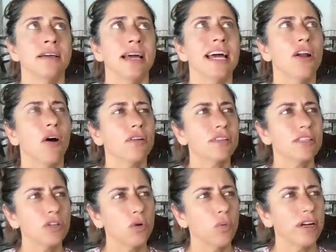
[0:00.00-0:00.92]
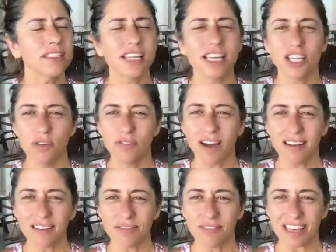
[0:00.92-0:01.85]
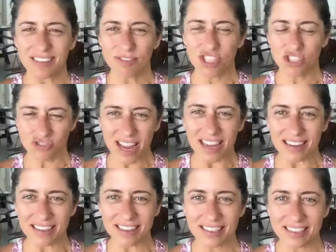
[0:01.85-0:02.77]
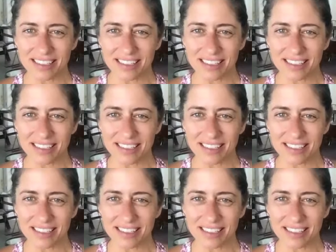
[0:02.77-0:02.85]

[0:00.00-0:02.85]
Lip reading: And also where it's like, you've got like strength.